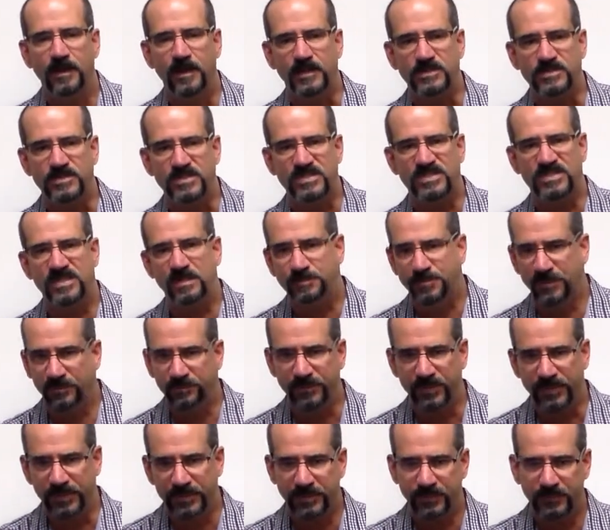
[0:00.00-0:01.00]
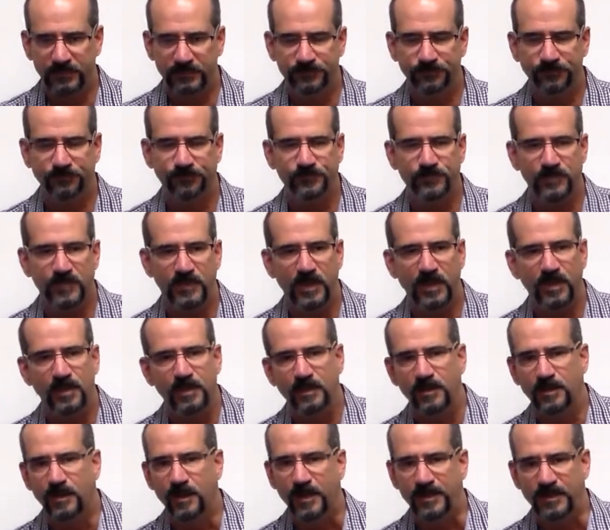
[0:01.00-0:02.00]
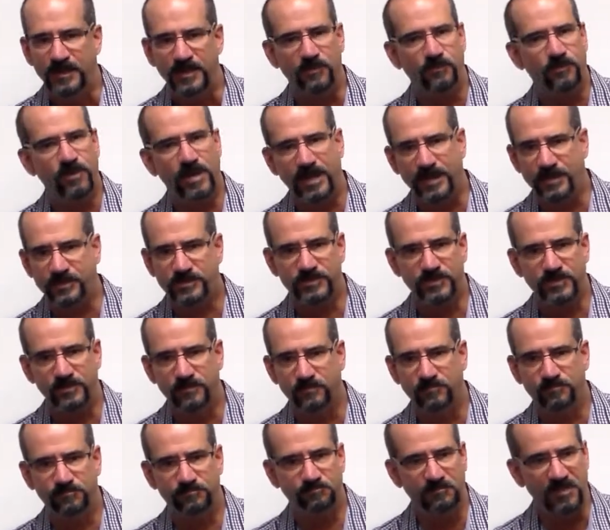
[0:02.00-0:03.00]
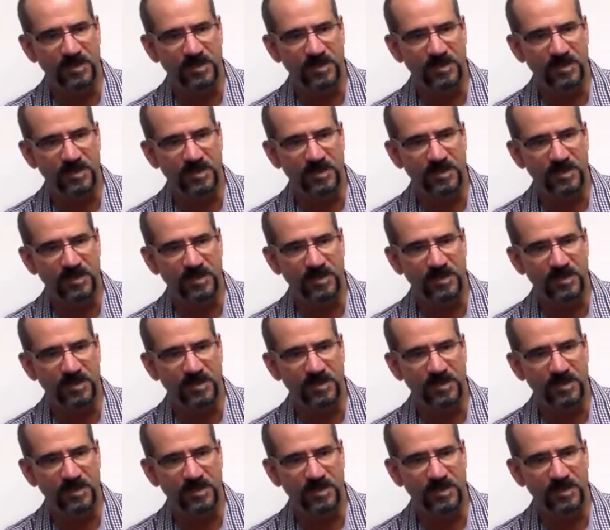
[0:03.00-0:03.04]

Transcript: It's a simple book. I didn't write it to